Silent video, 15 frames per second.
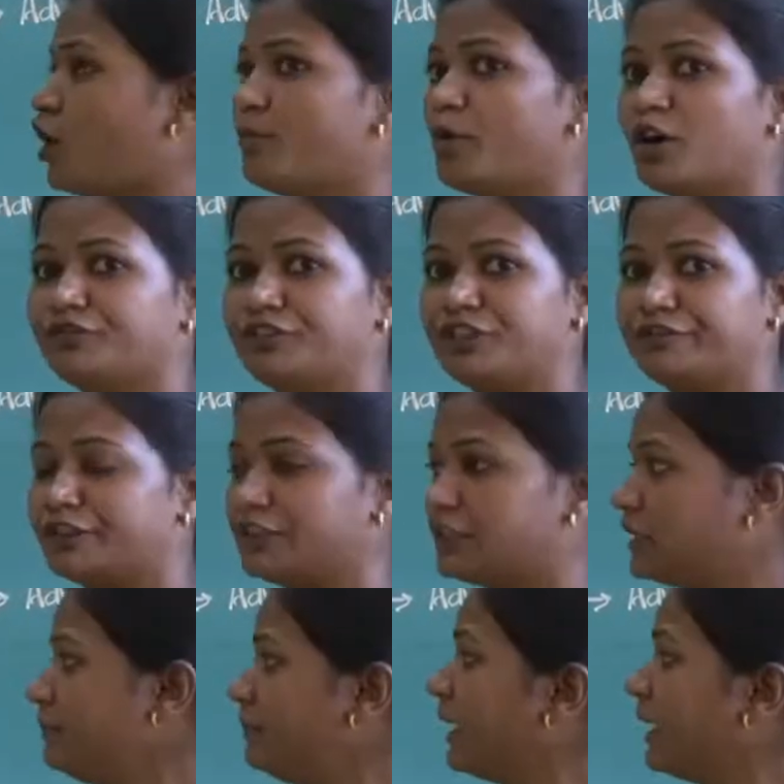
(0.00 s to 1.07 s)
of the
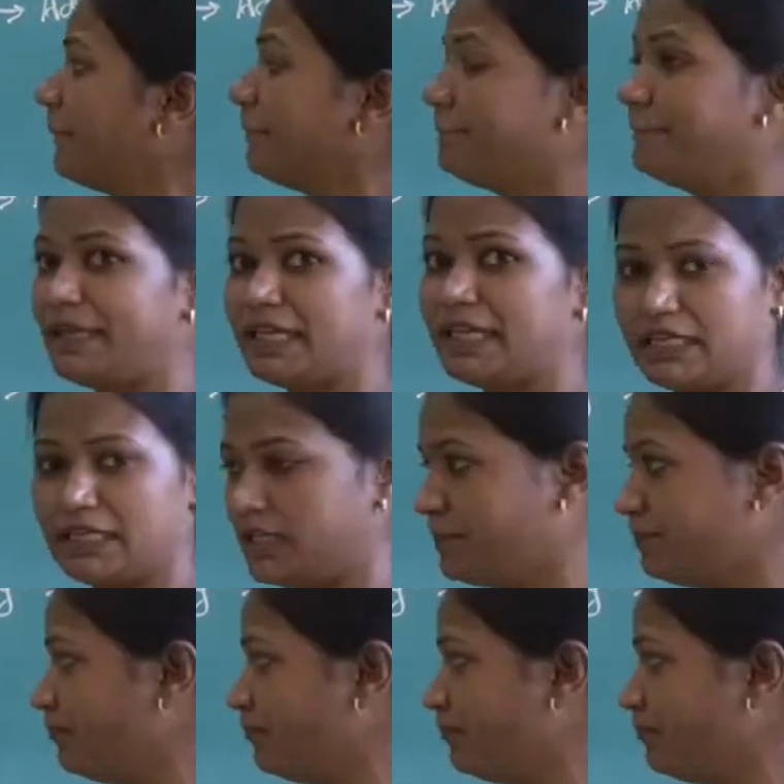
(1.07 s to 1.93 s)
verb be.